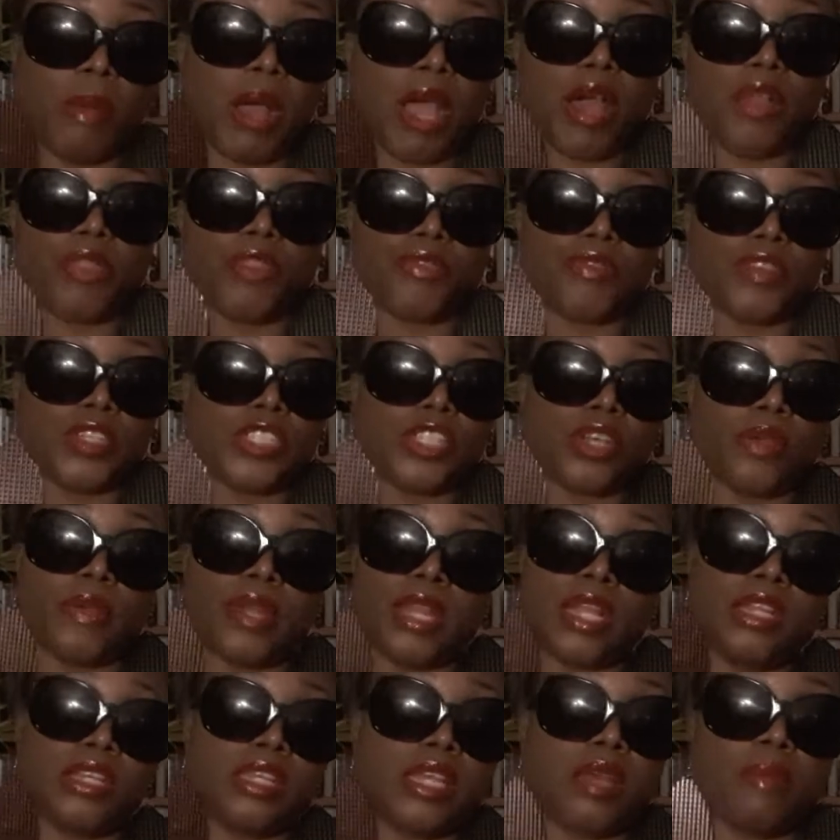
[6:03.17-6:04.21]
my other video, when
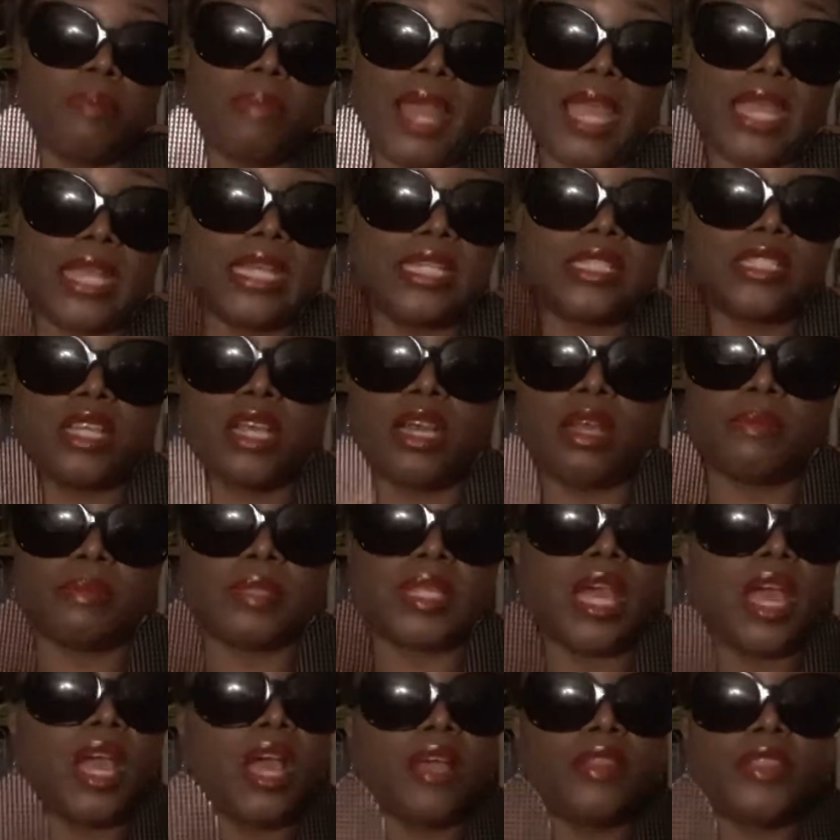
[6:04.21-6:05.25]
I look at blanket terms,
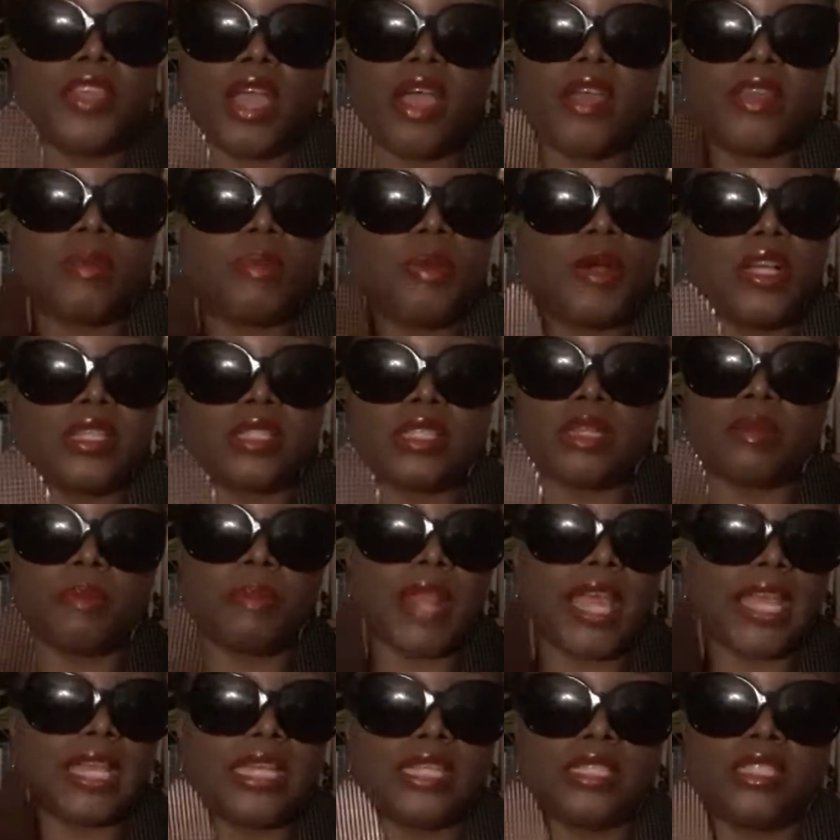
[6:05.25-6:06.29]
the only person a
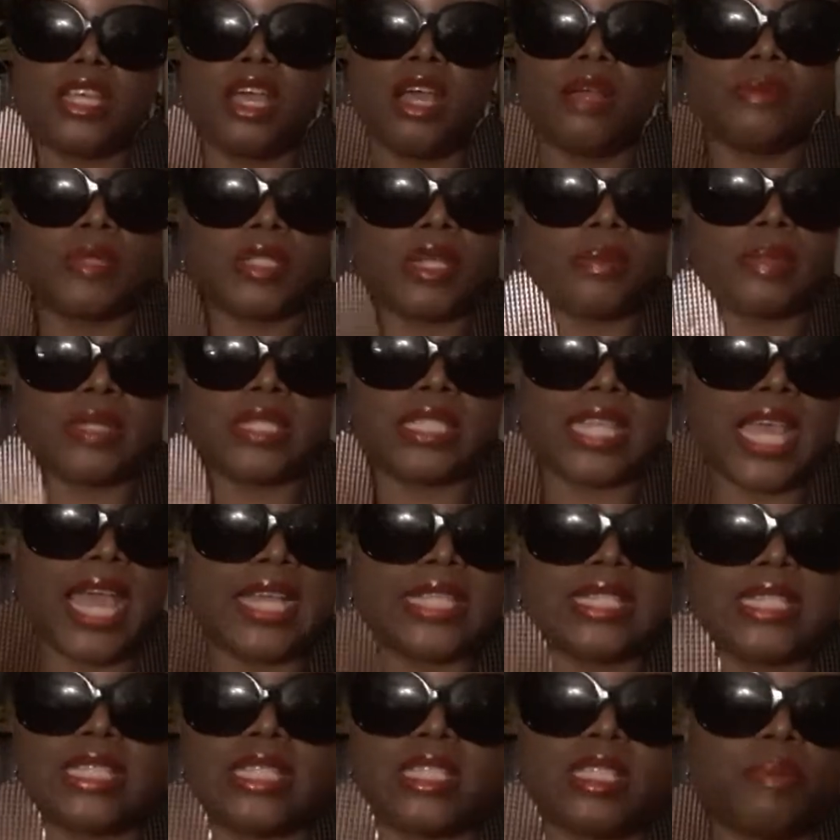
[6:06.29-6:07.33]
blanket term
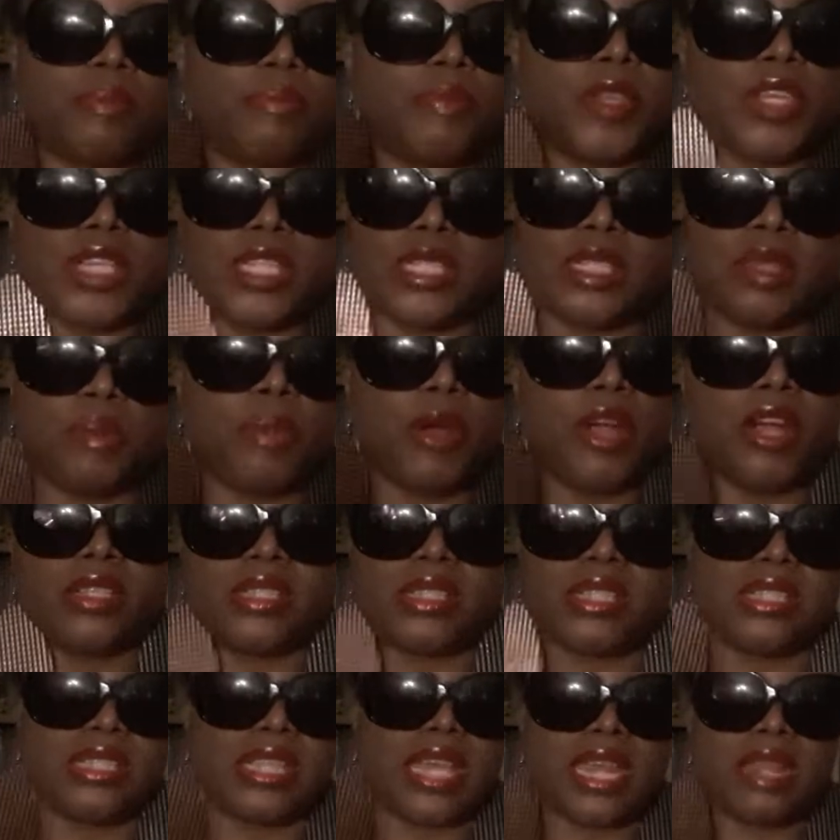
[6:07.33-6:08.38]
upsets is the
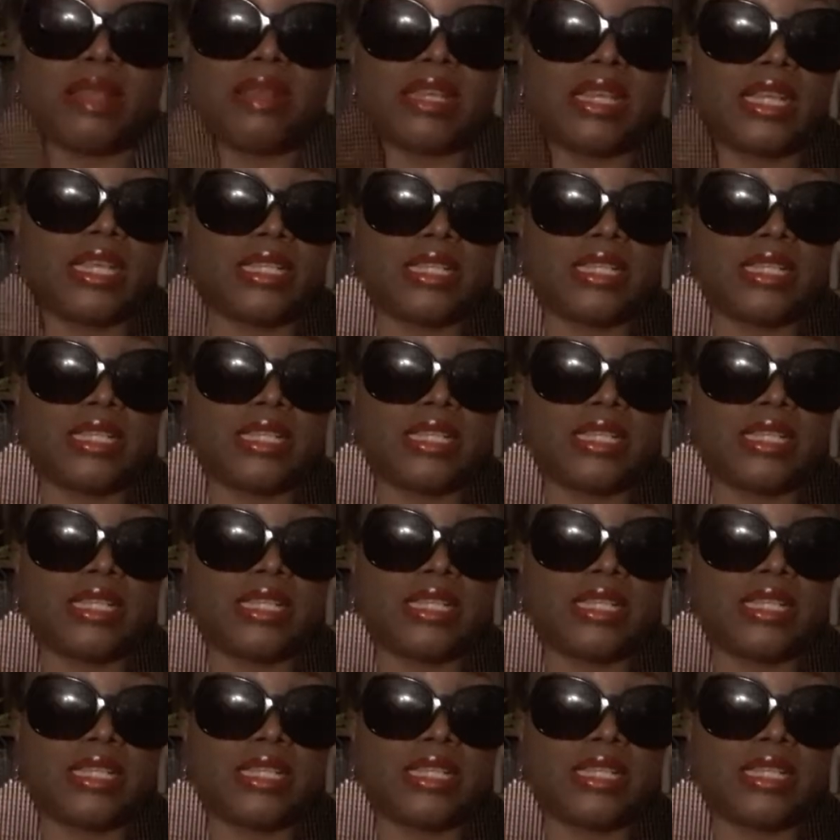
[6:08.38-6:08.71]
person that